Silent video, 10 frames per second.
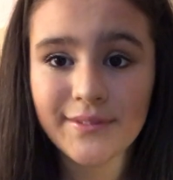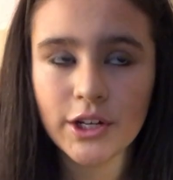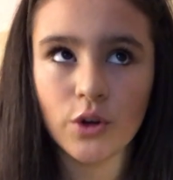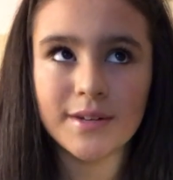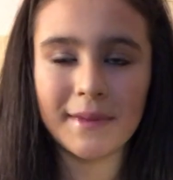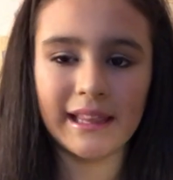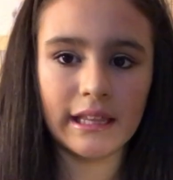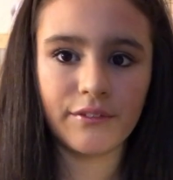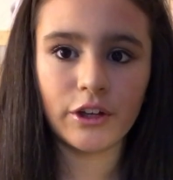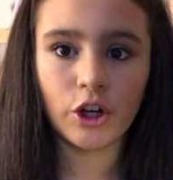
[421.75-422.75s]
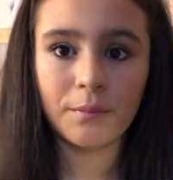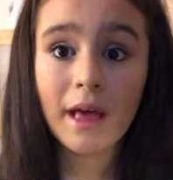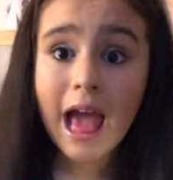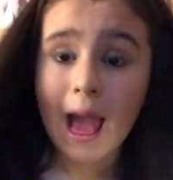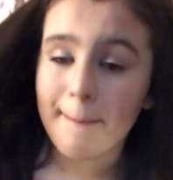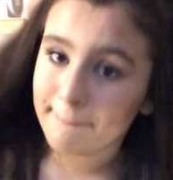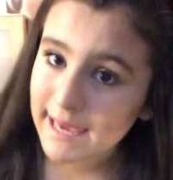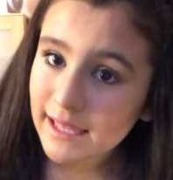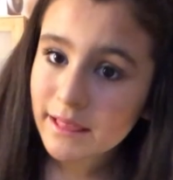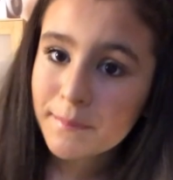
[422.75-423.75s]
have to go to my living room and
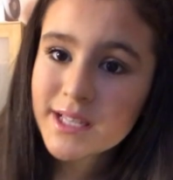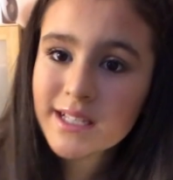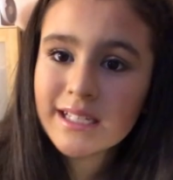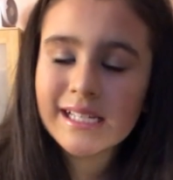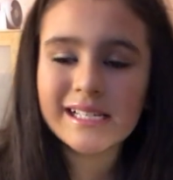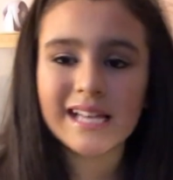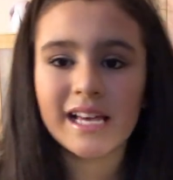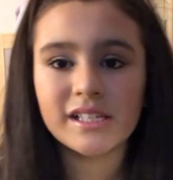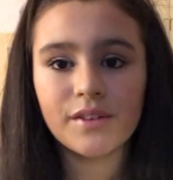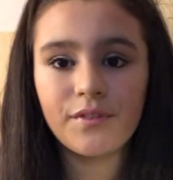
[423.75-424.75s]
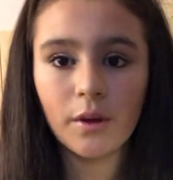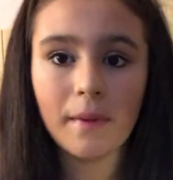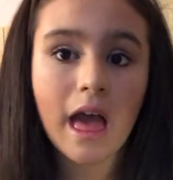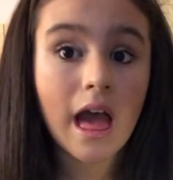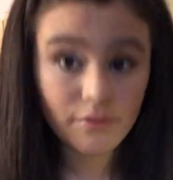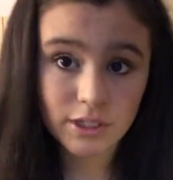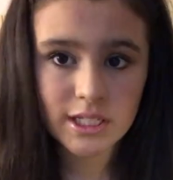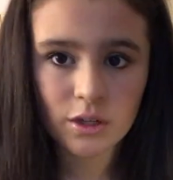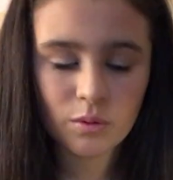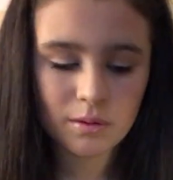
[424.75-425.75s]
make the Musical.Ly because I used to film every
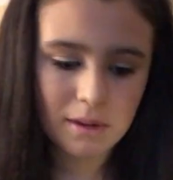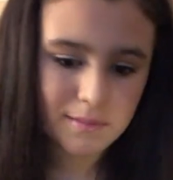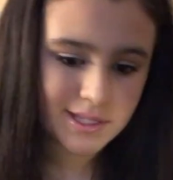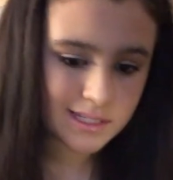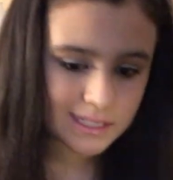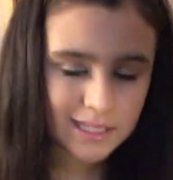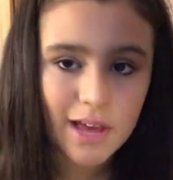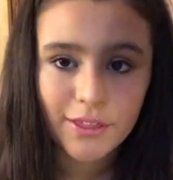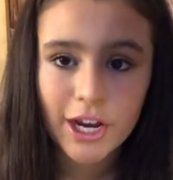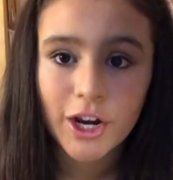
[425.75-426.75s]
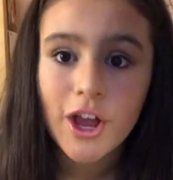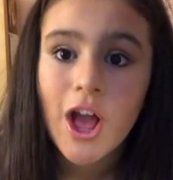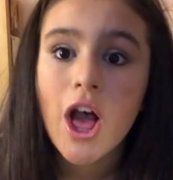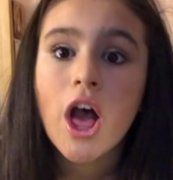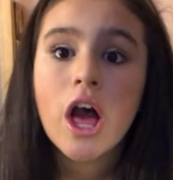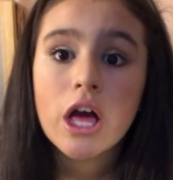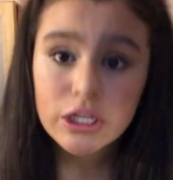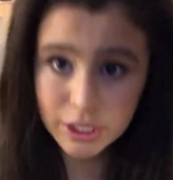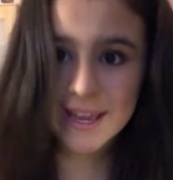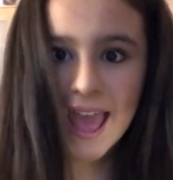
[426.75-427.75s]
single one of my Musical.Lys out there.
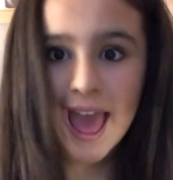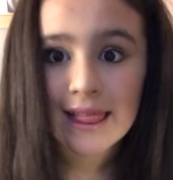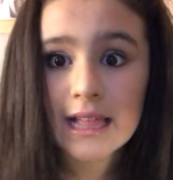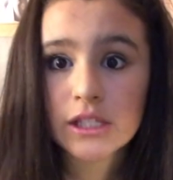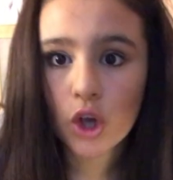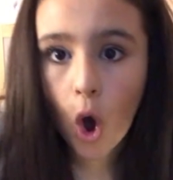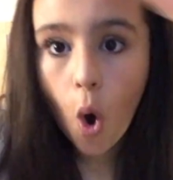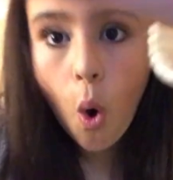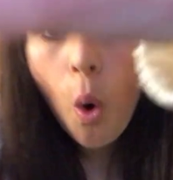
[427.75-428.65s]
So yeah, let's go.